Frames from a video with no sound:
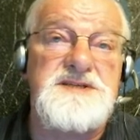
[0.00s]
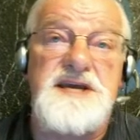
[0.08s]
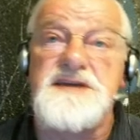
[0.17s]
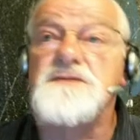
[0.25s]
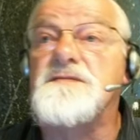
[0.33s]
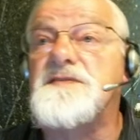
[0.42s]

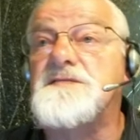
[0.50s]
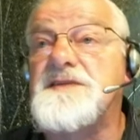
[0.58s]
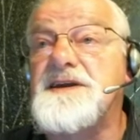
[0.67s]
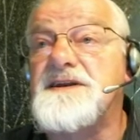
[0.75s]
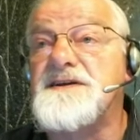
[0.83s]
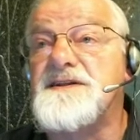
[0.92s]
10 or
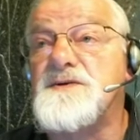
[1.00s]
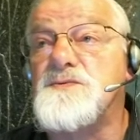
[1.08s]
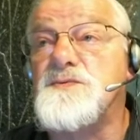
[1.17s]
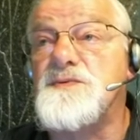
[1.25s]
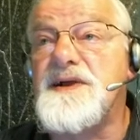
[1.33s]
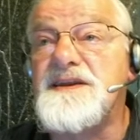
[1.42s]
15 of their
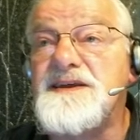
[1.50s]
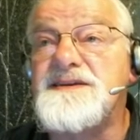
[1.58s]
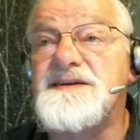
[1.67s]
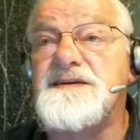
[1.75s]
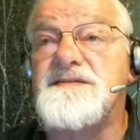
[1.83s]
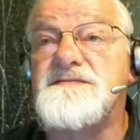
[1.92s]

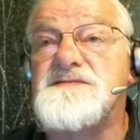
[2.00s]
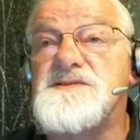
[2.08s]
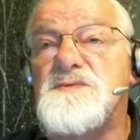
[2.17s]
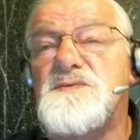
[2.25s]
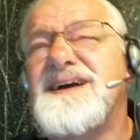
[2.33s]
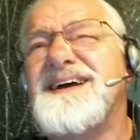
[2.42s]

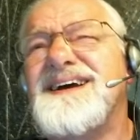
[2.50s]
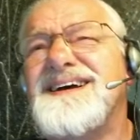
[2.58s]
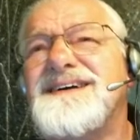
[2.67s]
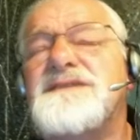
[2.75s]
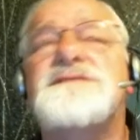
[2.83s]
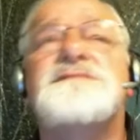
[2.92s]
relatives,
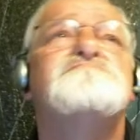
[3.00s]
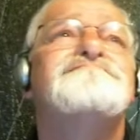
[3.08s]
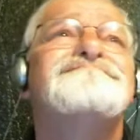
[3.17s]
well,